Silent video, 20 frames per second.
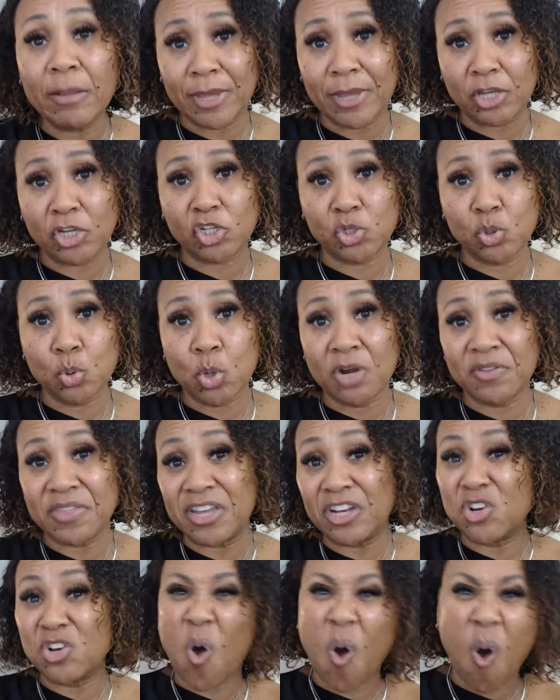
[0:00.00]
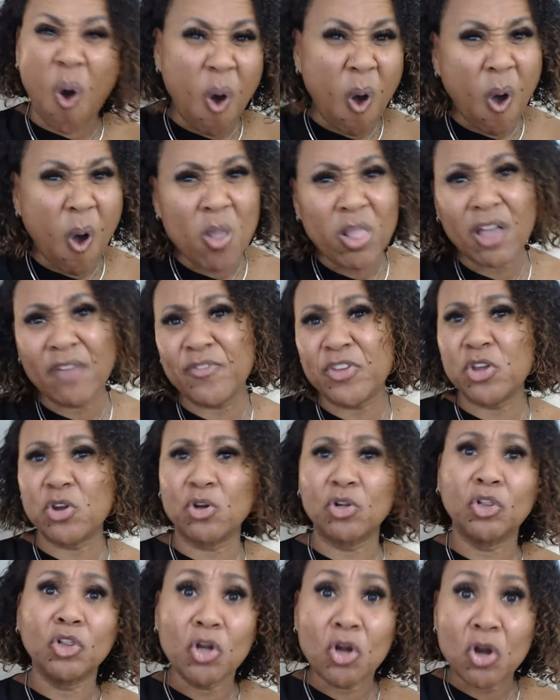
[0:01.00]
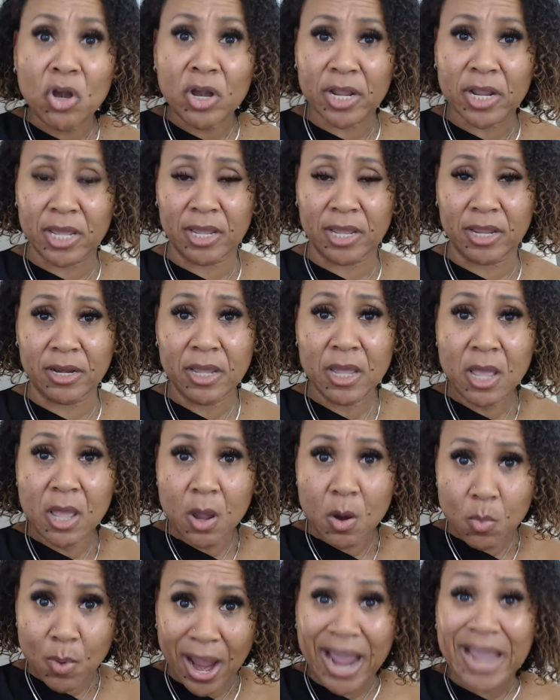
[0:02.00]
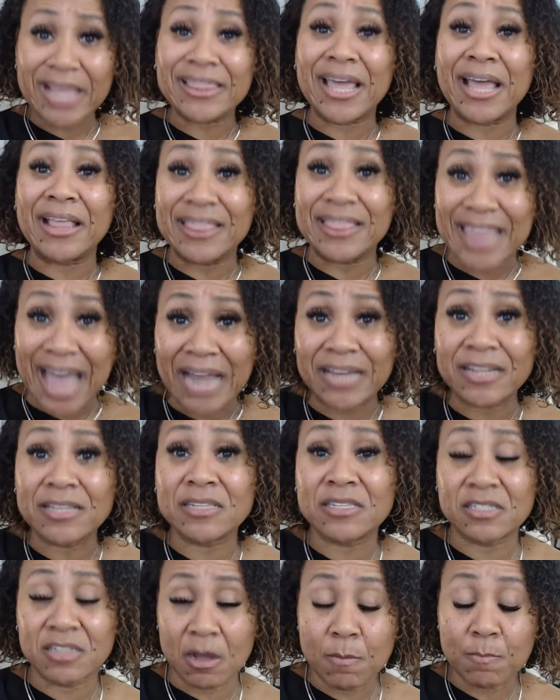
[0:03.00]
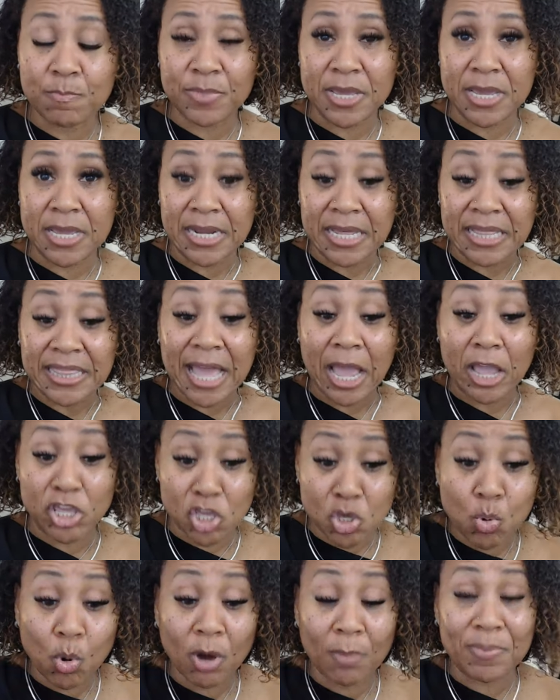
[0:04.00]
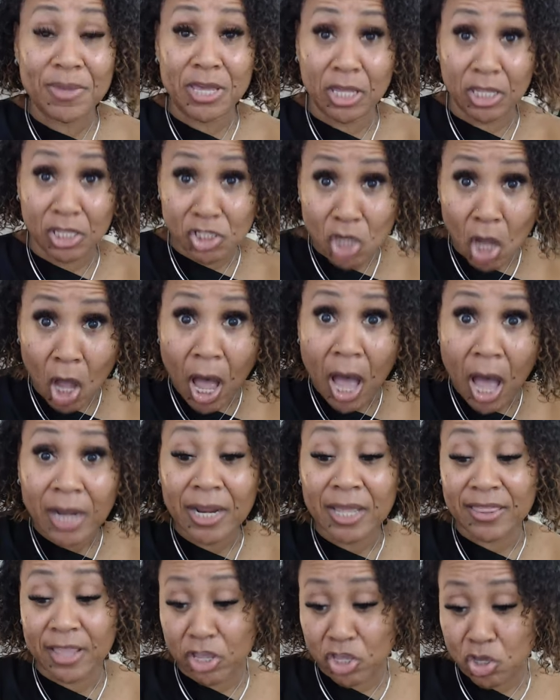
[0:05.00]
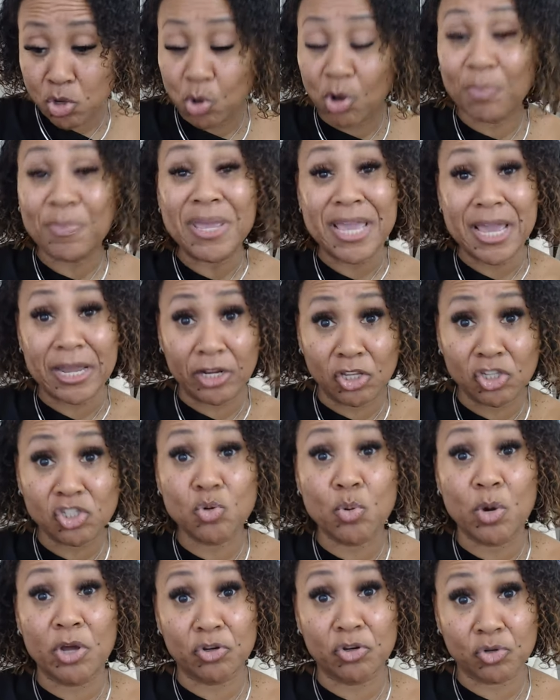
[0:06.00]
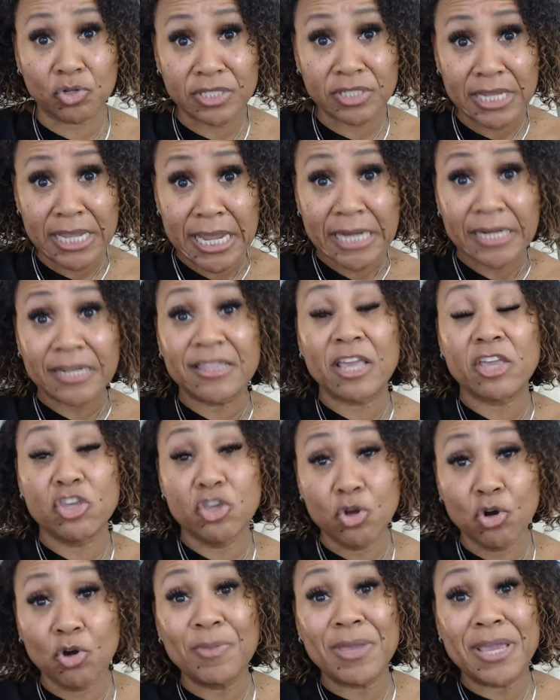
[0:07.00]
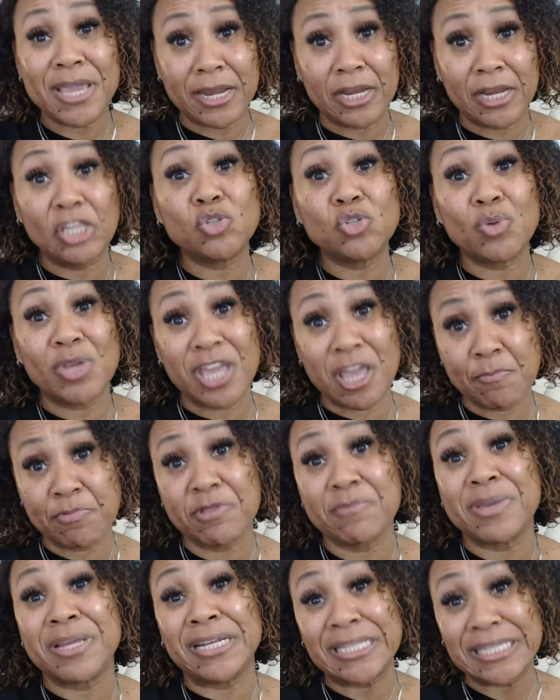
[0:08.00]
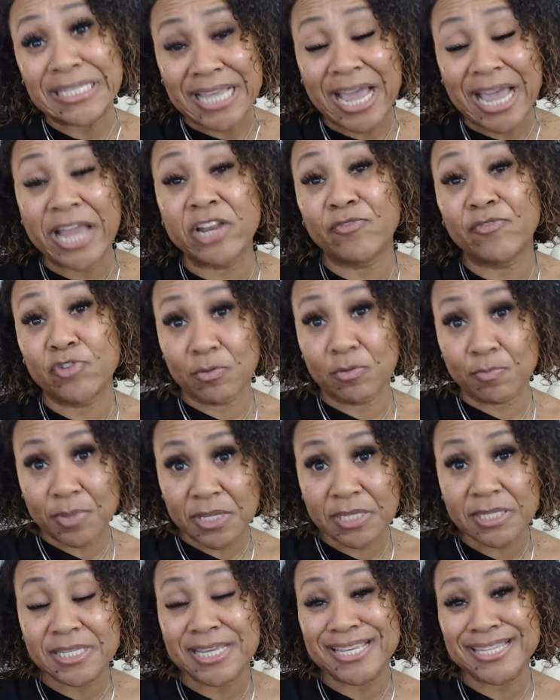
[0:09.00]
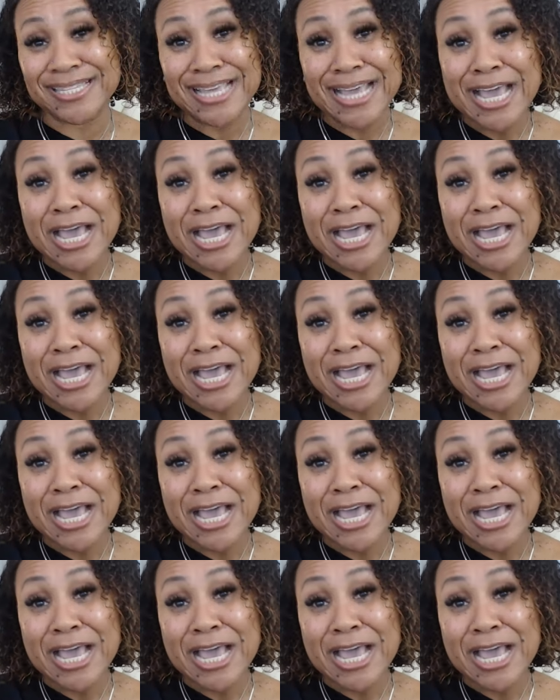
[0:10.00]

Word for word: to make sure that in all of your learning, right, that that is something that you are being taught and that you are beginning to understand and that you're beginning to implement inside of your business.